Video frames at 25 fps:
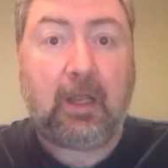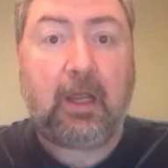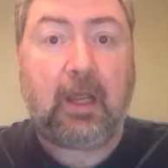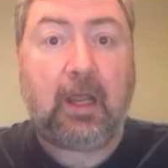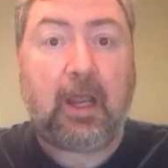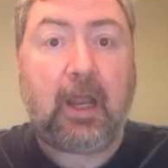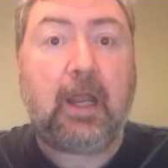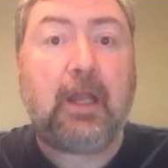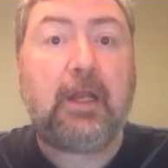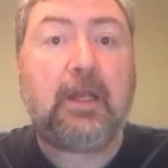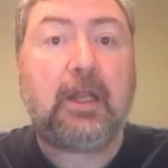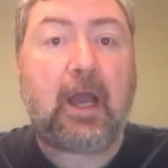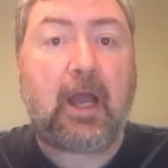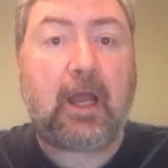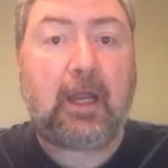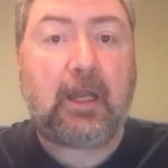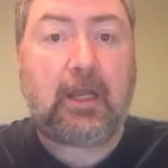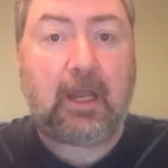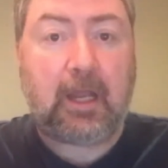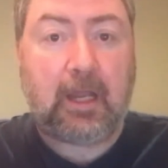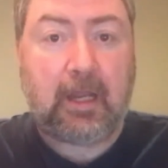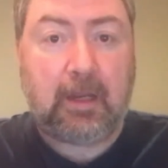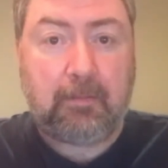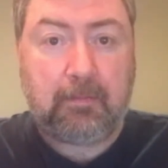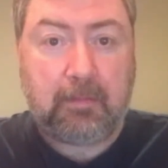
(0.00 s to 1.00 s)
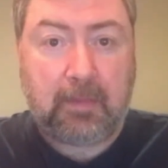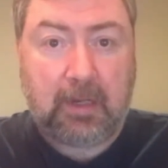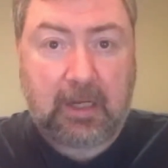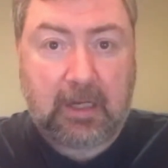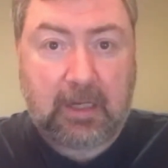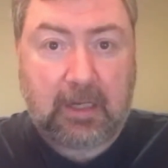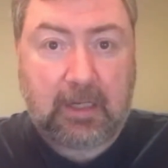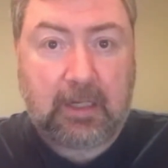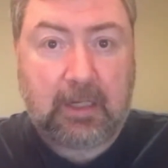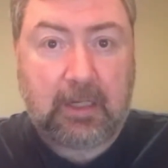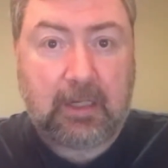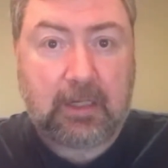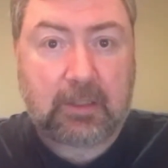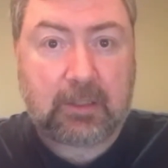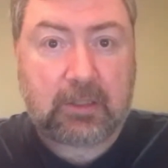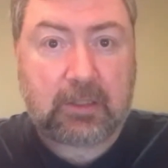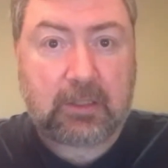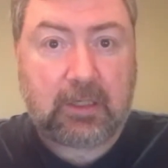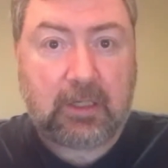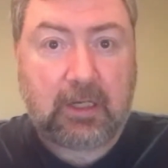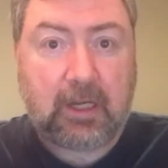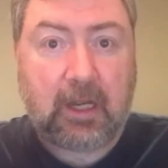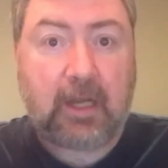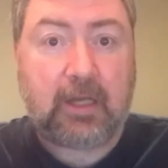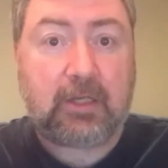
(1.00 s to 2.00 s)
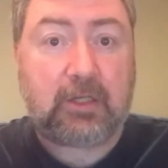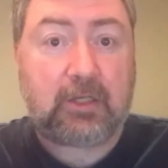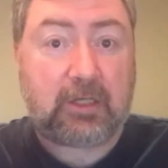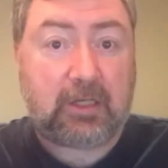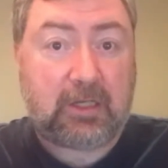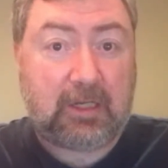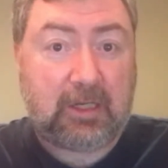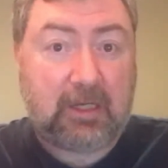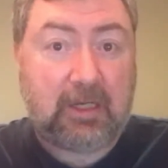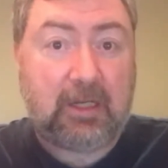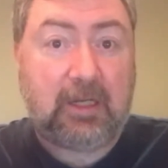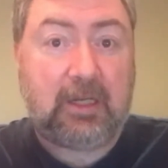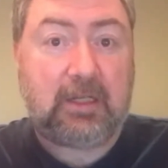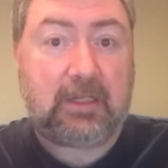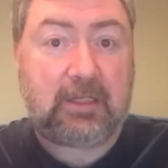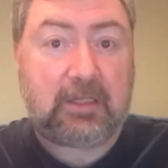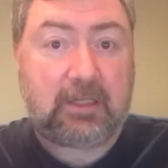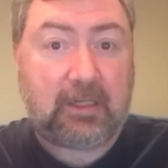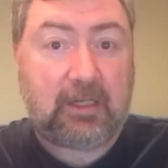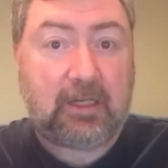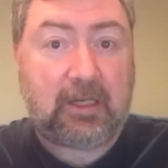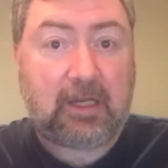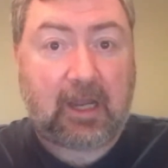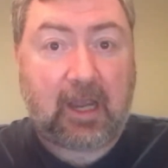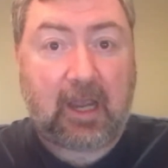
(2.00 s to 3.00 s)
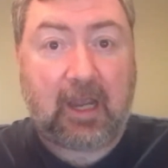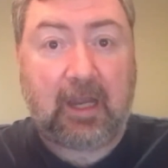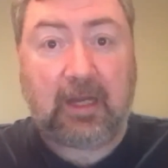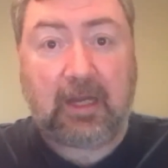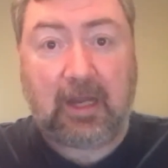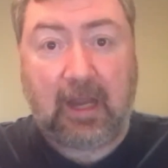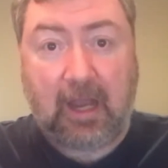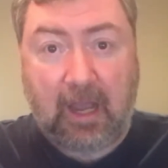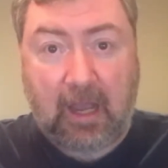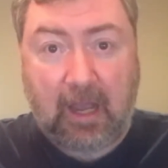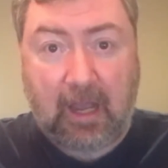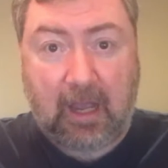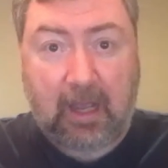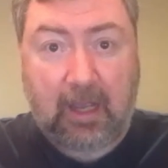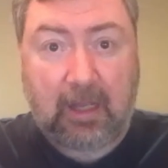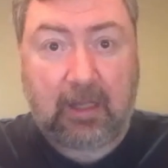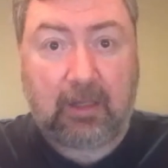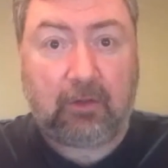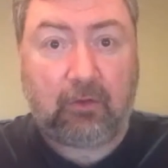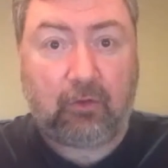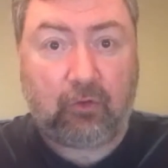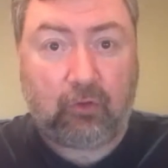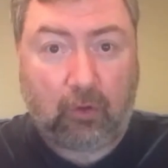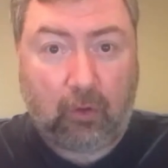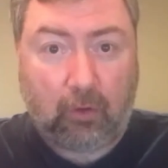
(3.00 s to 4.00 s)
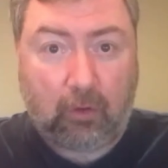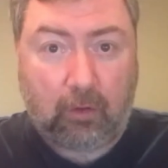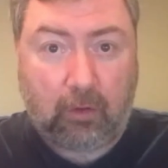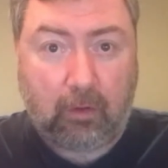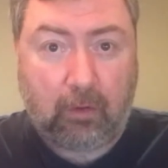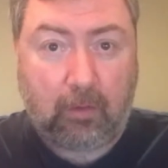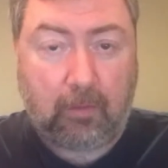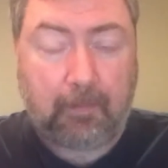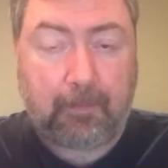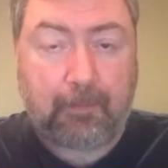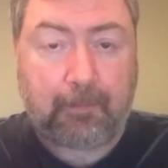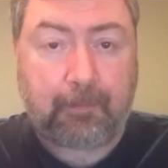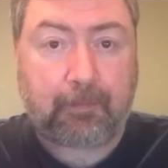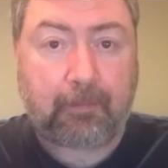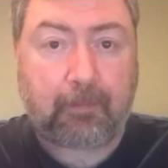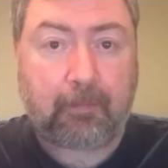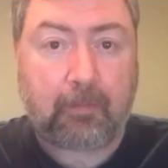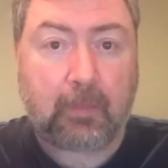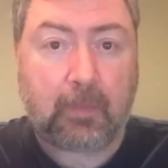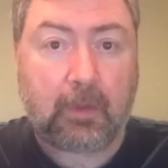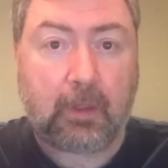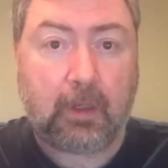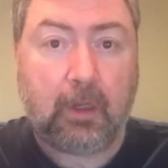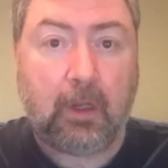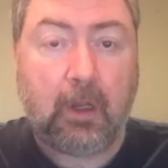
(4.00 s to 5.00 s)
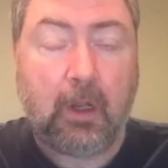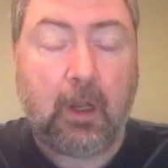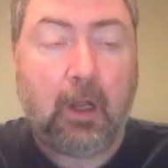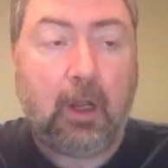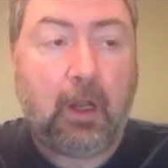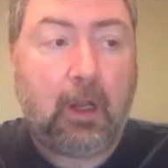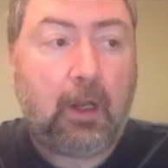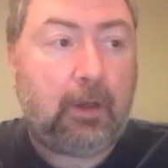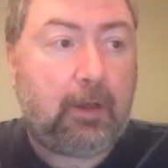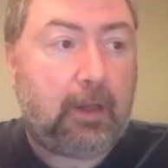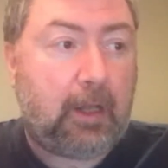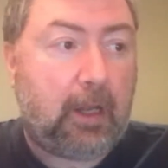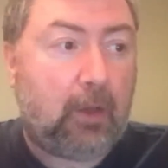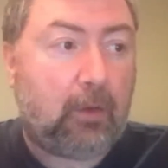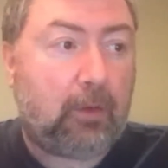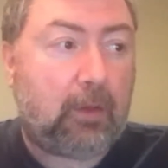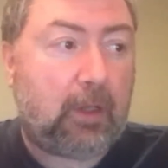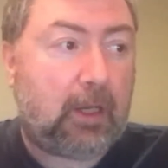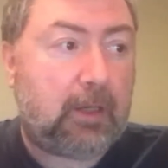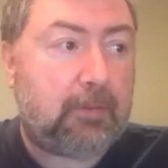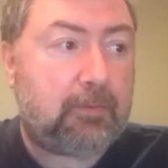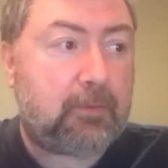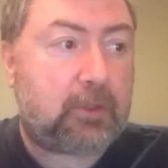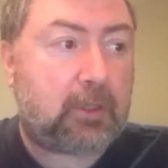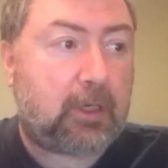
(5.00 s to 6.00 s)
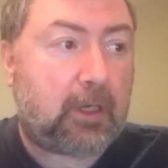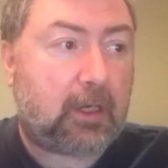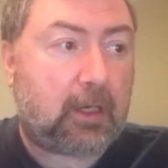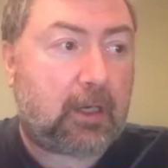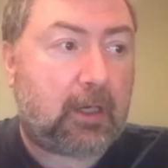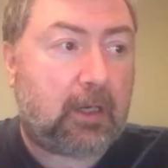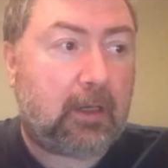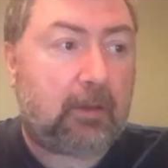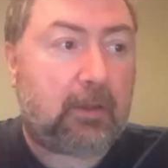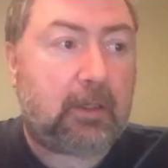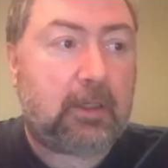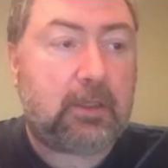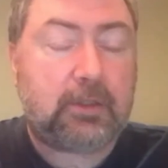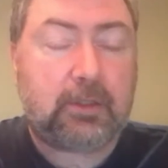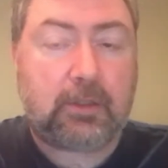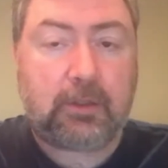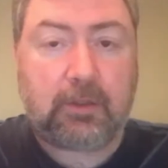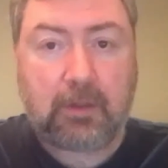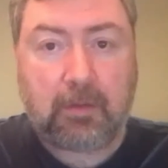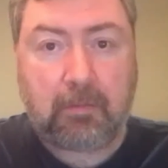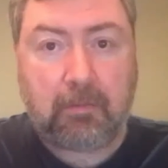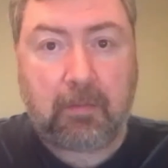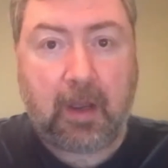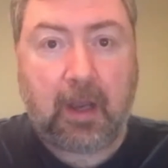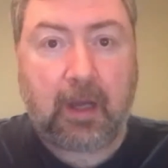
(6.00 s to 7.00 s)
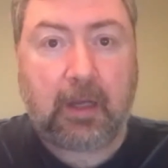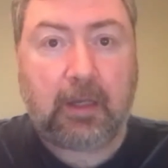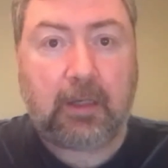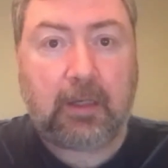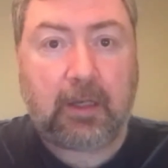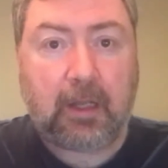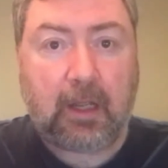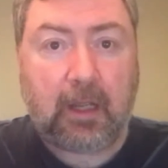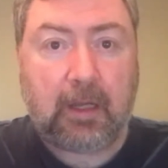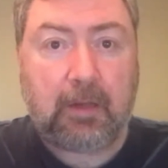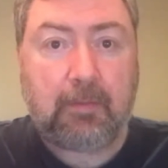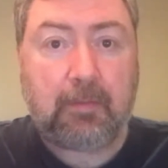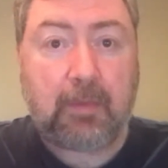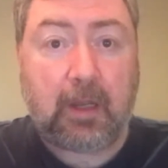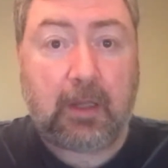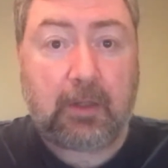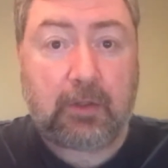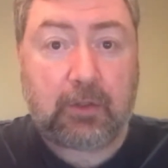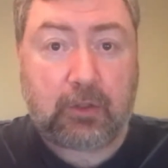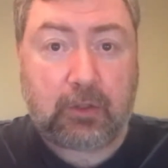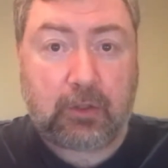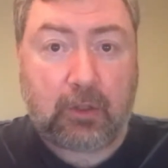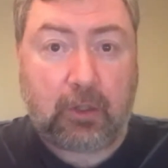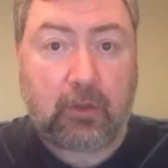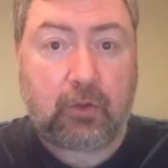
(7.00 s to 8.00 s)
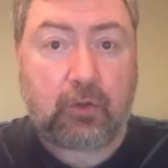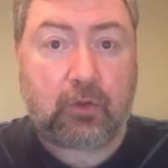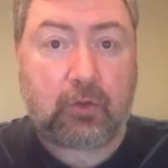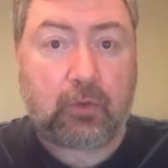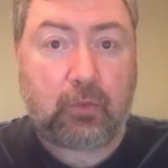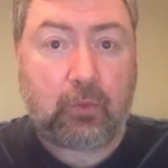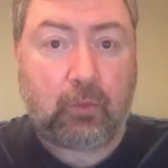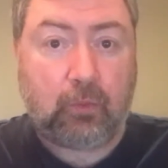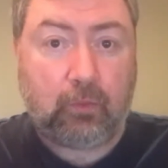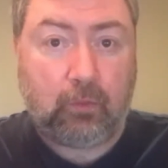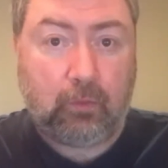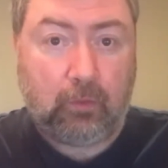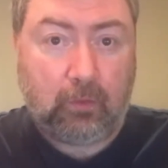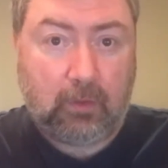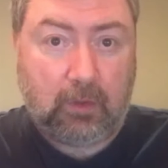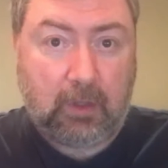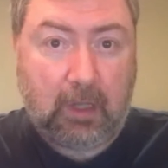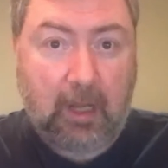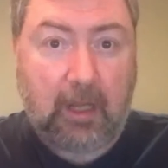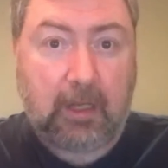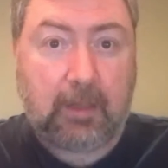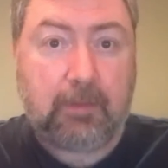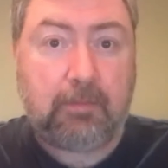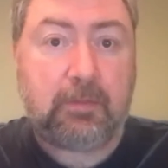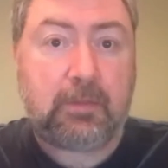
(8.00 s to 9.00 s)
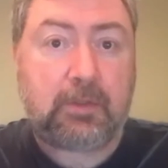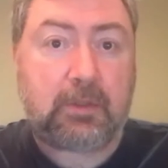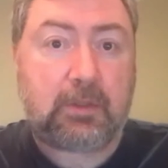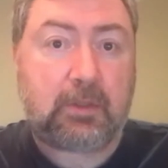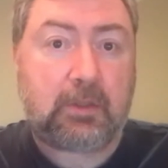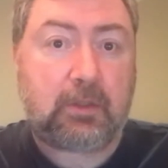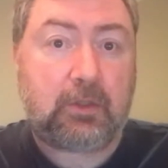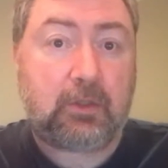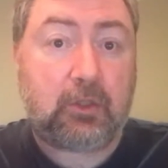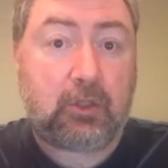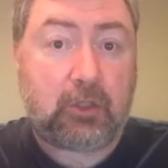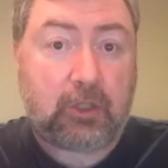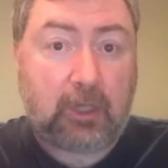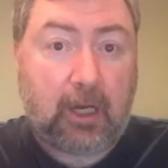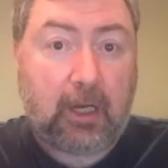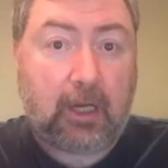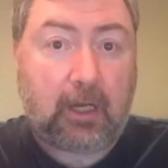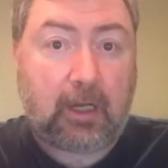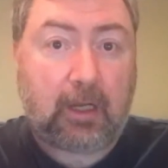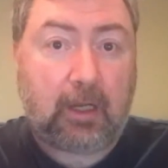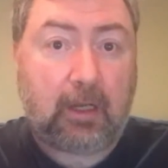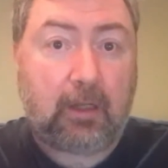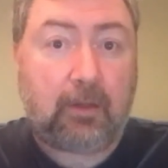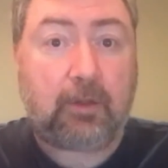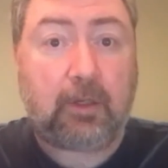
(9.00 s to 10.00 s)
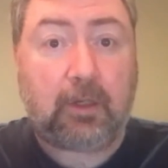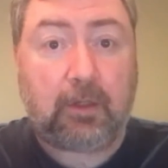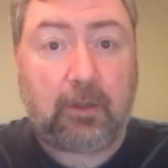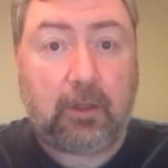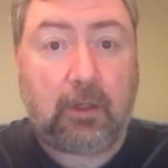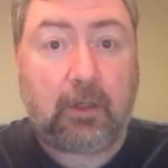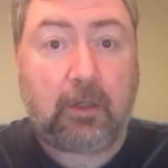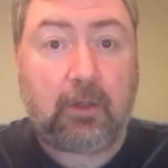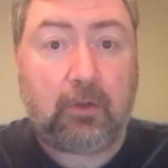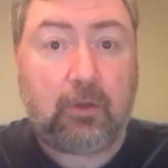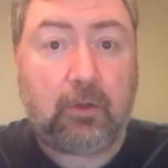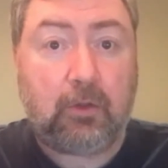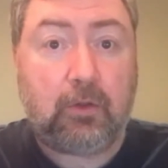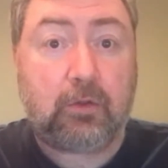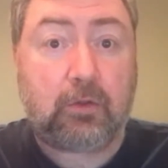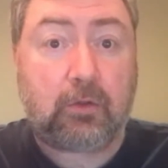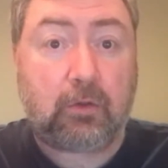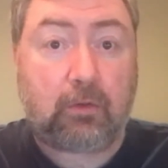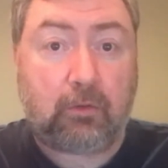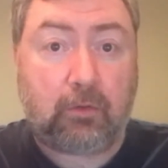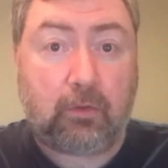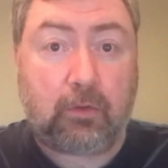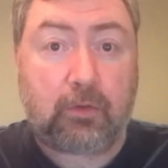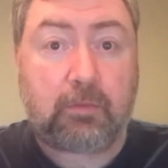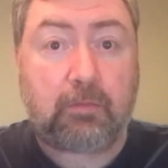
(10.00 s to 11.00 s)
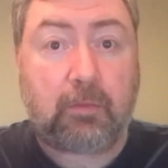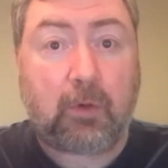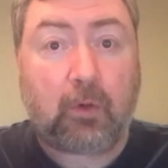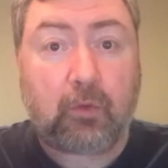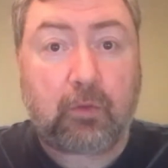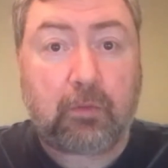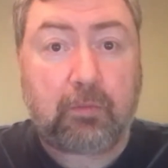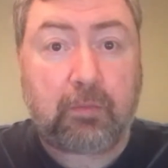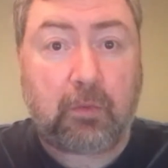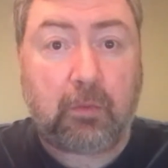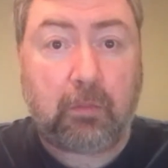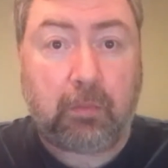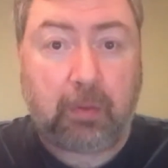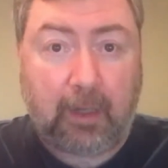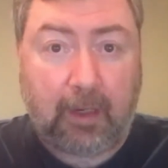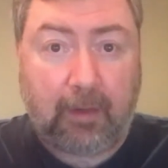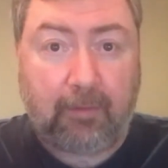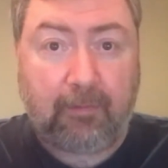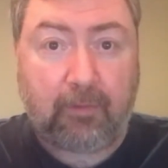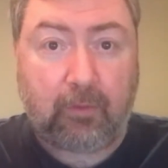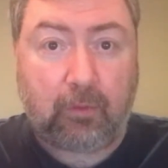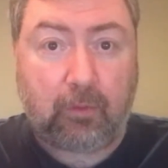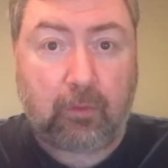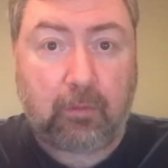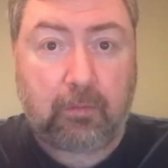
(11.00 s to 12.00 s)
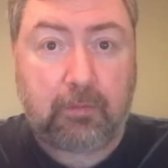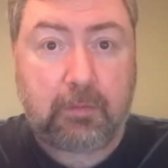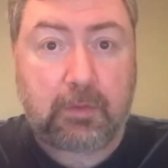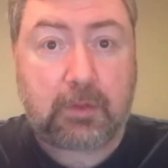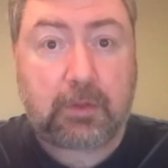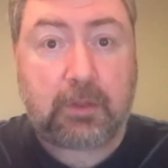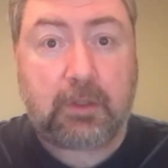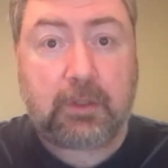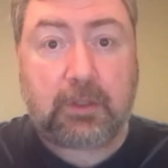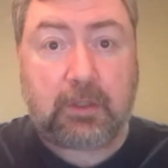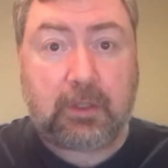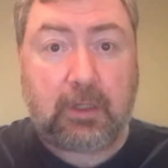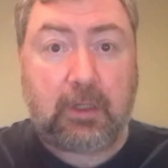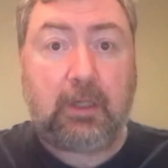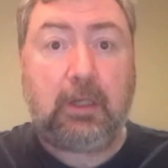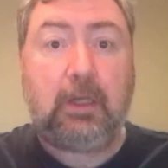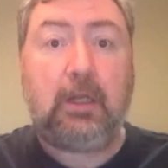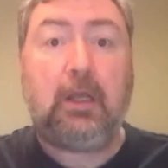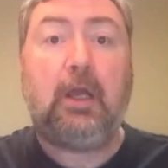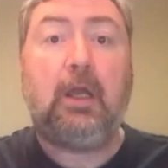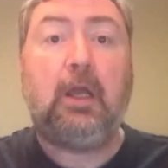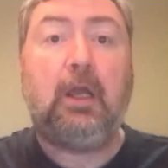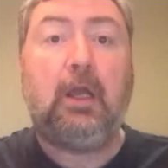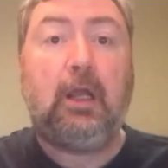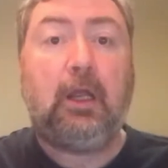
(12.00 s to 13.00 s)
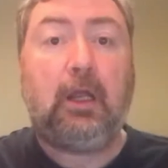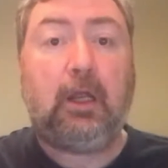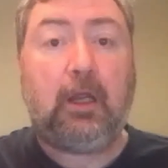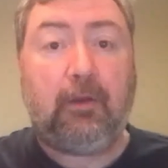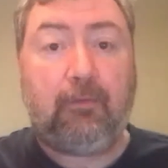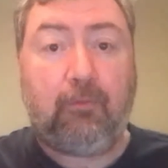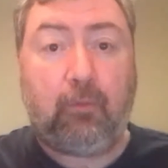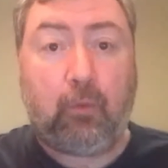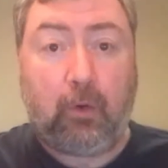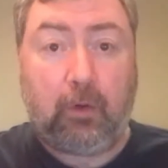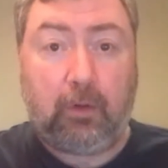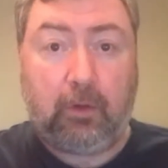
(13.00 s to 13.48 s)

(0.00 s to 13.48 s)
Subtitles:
NAMECHECKR.com. Now, Namechekr is a domain name and social names checker that you can use across multiple platforms to see if what